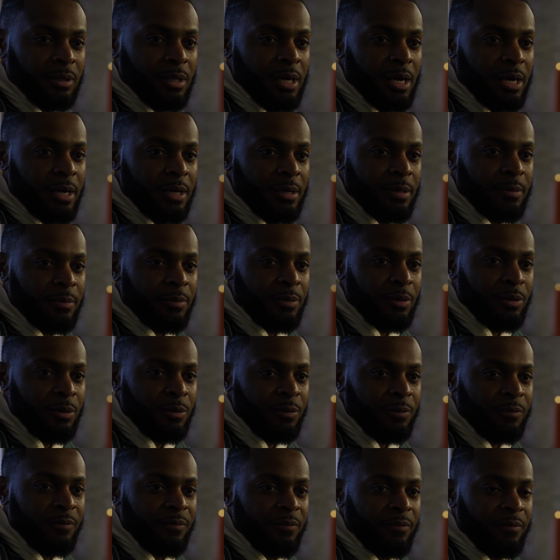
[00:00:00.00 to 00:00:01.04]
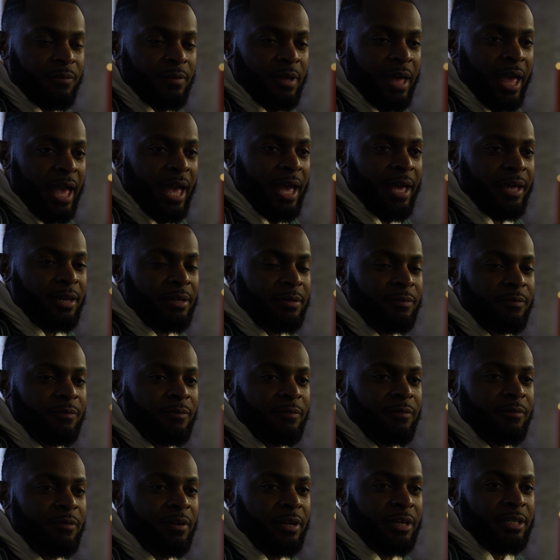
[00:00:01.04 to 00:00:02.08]
um, who've had
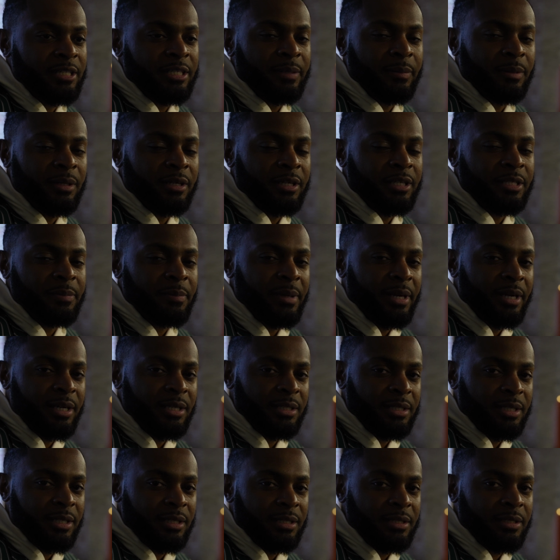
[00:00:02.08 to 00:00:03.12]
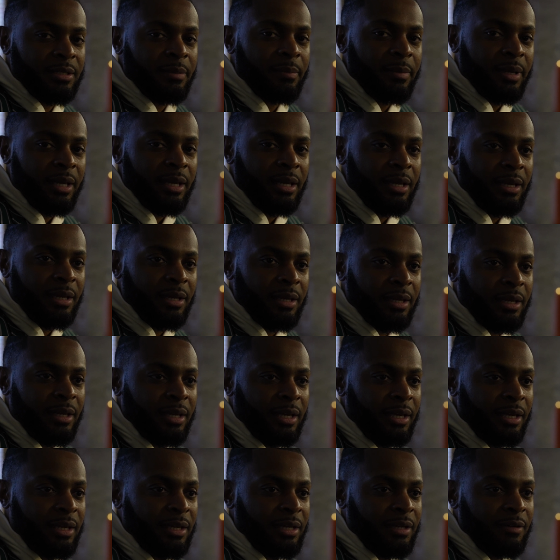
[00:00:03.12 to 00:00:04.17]
very similar experiences to me,
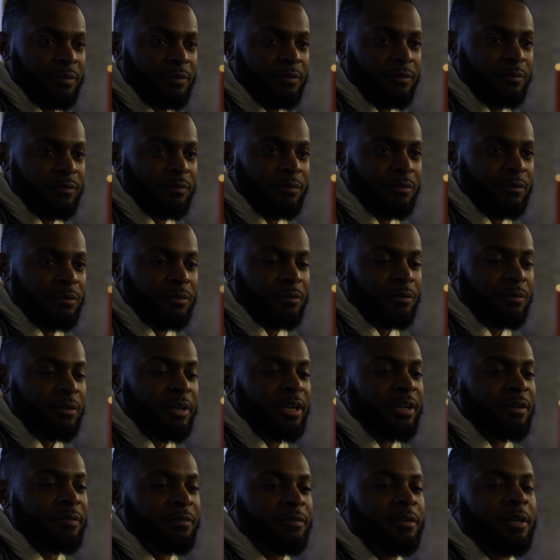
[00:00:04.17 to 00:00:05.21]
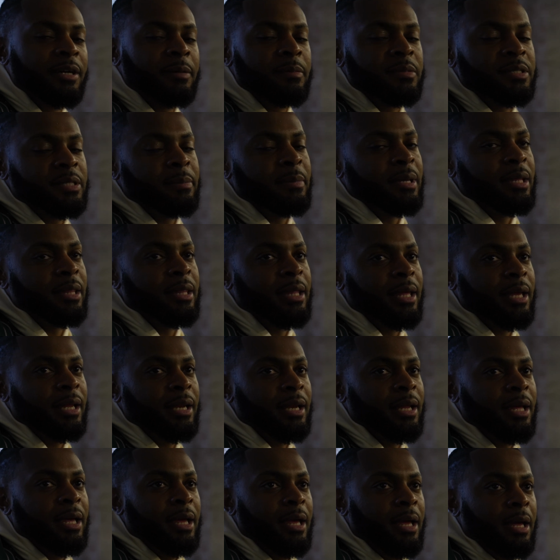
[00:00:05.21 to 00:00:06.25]
and it reaffirmed to me that
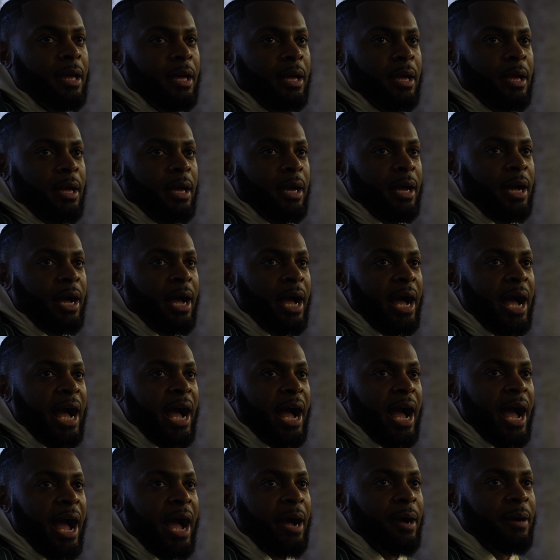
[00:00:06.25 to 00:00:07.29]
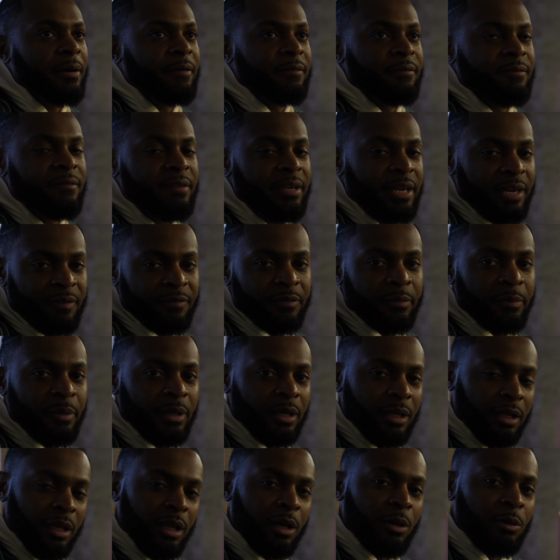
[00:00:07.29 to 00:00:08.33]
I've never
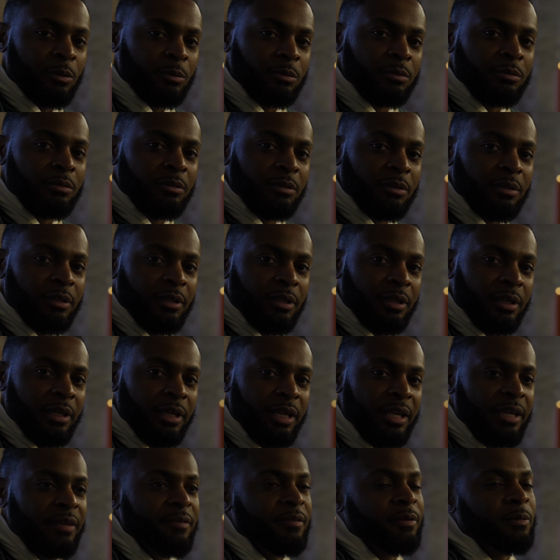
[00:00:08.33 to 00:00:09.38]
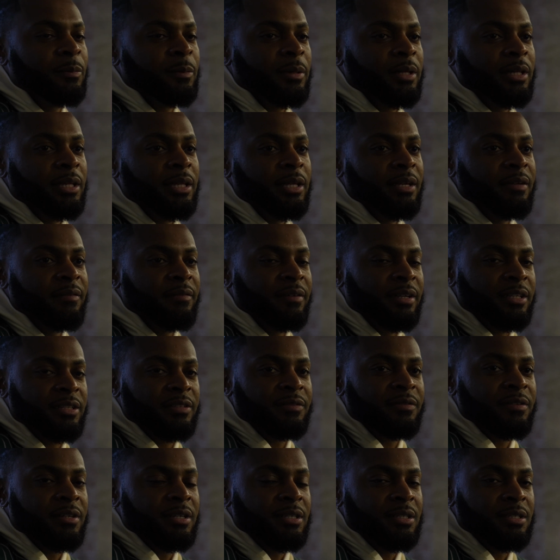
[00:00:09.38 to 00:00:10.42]
been alone. Even when the events
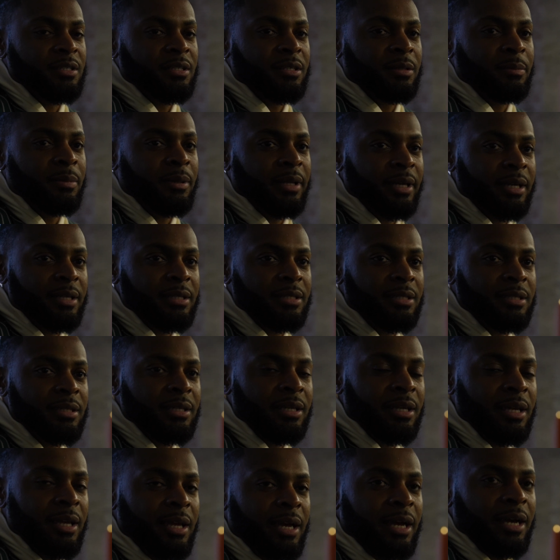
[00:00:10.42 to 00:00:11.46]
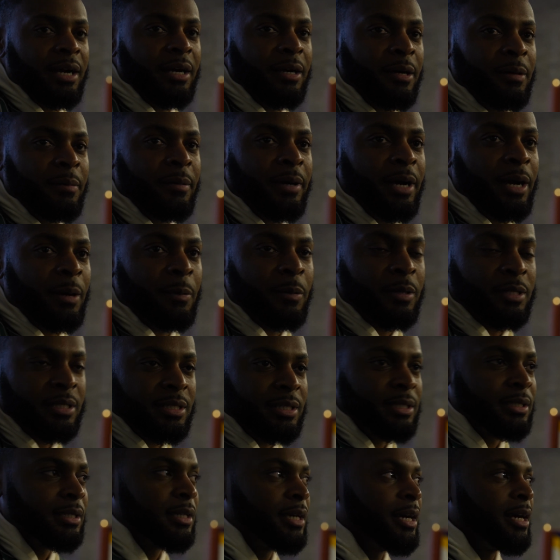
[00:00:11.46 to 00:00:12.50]
first took place, um, I
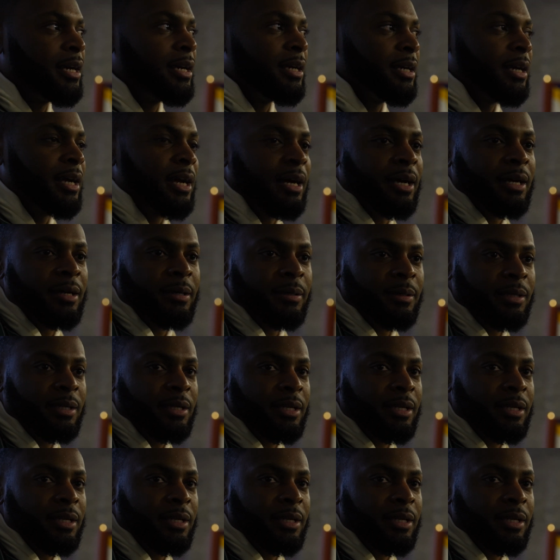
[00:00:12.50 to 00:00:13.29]
wasn't uh,